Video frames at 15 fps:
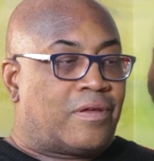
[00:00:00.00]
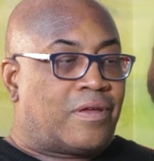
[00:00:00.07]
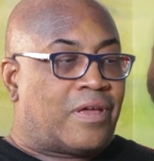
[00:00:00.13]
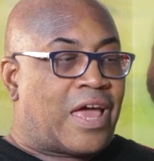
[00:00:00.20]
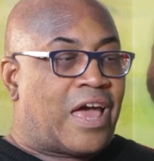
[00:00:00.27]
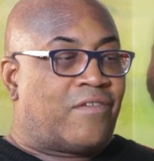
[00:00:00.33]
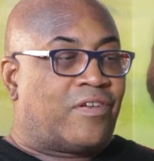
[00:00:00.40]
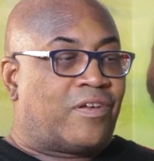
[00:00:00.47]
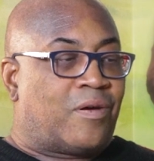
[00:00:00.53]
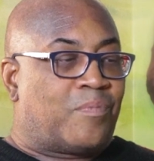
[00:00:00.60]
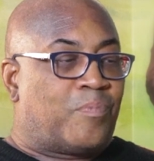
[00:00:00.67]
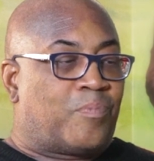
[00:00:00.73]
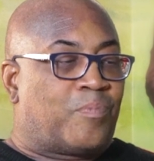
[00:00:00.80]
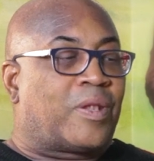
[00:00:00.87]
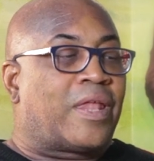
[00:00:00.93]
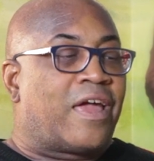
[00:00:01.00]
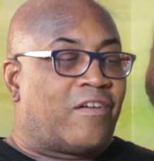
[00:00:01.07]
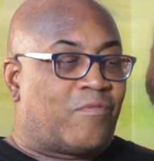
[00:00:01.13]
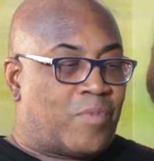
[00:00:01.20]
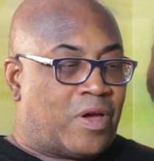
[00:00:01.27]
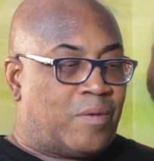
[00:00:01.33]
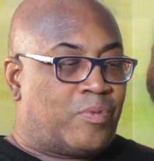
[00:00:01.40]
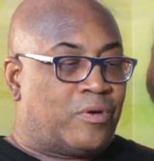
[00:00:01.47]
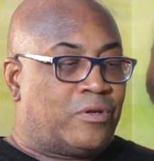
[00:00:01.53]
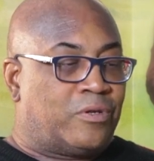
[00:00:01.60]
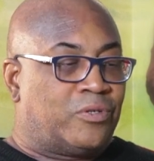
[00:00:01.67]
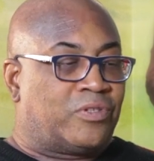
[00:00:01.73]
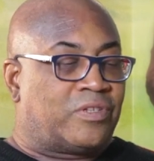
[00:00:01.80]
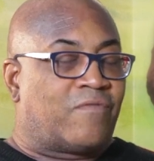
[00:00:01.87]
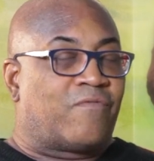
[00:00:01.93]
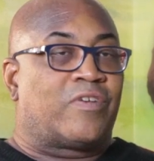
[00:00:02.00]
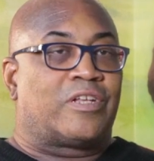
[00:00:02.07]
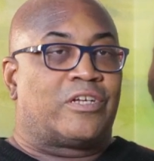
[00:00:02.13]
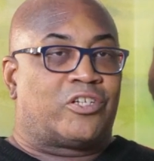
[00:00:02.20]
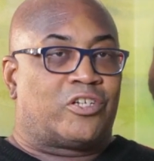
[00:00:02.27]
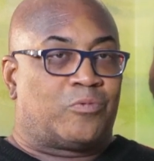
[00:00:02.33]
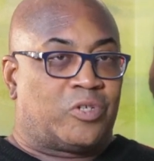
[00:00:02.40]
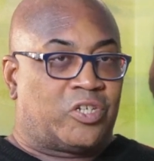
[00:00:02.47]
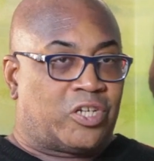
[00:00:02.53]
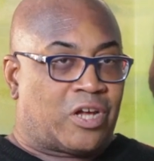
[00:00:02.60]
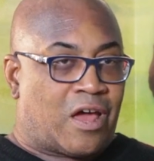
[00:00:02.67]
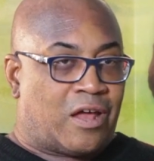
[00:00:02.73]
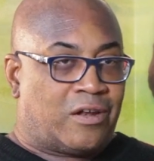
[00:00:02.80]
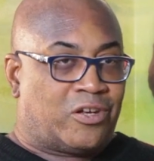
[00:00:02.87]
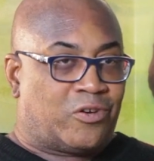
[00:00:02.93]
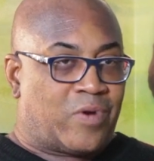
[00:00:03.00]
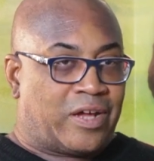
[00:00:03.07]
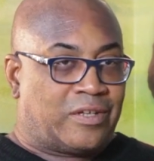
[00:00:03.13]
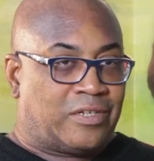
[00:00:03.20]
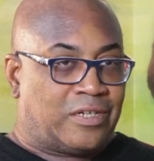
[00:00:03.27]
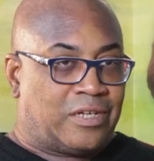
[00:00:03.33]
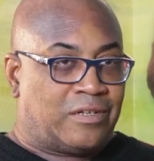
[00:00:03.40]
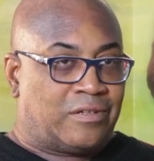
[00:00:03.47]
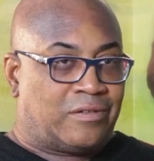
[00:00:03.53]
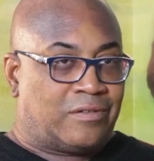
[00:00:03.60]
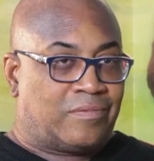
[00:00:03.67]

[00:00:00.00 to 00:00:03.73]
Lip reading: having a play of mine produced, and Phylicia Rashad directed it.